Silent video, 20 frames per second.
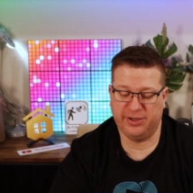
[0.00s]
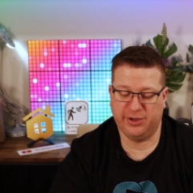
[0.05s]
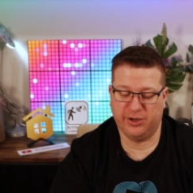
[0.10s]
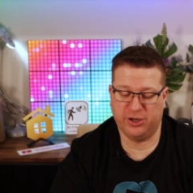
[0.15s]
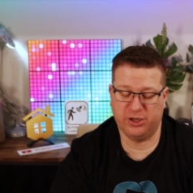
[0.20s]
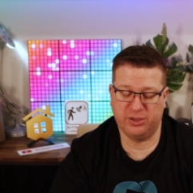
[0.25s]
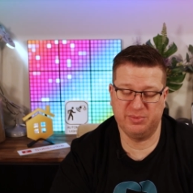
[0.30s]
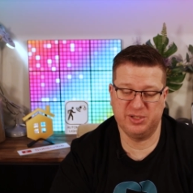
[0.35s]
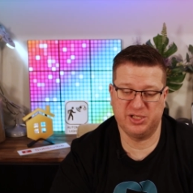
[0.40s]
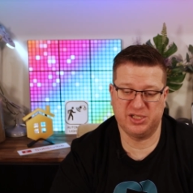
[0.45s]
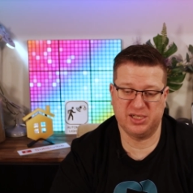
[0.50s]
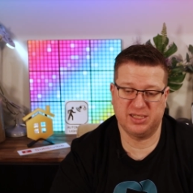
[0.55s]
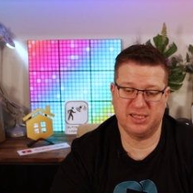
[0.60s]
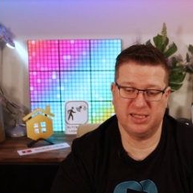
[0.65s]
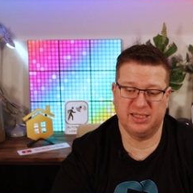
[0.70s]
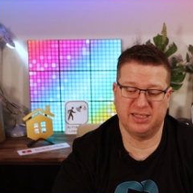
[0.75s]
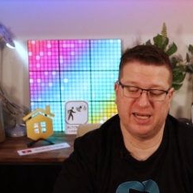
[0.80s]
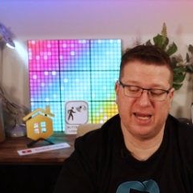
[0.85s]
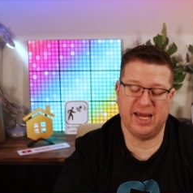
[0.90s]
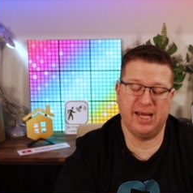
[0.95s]
Home
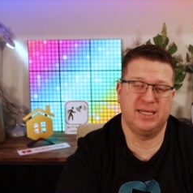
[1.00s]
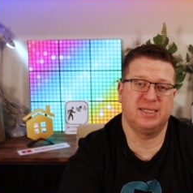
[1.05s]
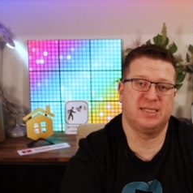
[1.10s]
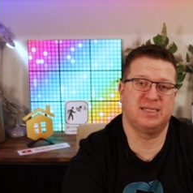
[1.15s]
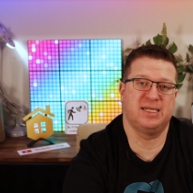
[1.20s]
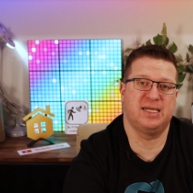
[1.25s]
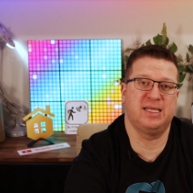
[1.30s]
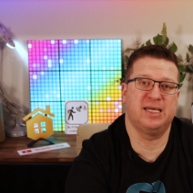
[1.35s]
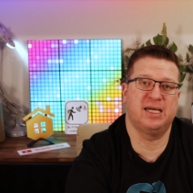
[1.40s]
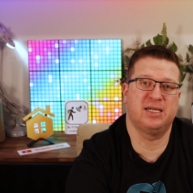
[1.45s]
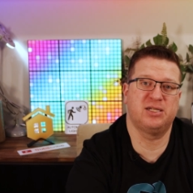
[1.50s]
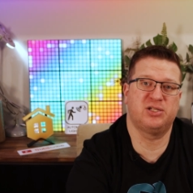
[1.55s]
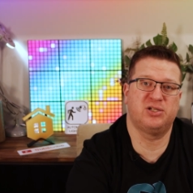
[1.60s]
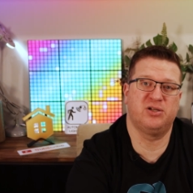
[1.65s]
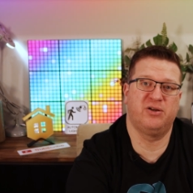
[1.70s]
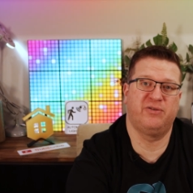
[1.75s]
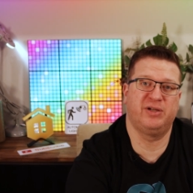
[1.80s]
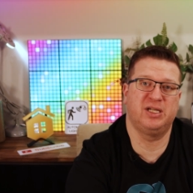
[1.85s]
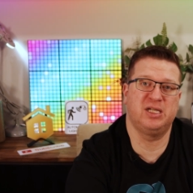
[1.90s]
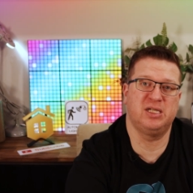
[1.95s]
Assistant can see that
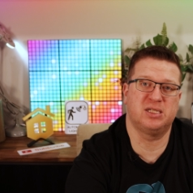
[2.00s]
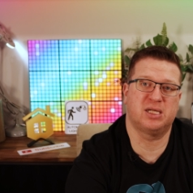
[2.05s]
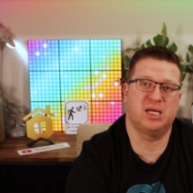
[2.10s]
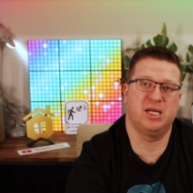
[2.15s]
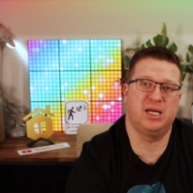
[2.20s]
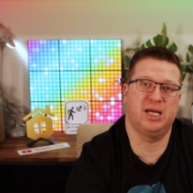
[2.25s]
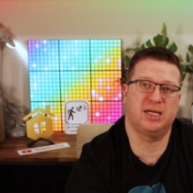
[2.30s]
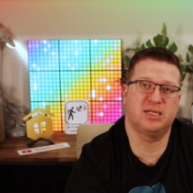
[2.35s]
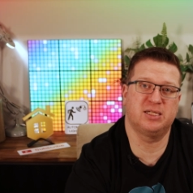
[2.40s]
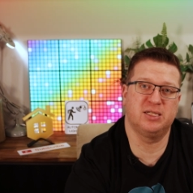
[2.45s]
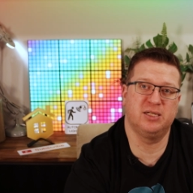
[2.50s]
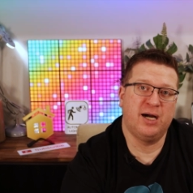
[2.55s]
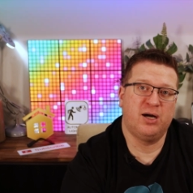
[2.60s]
server is connected.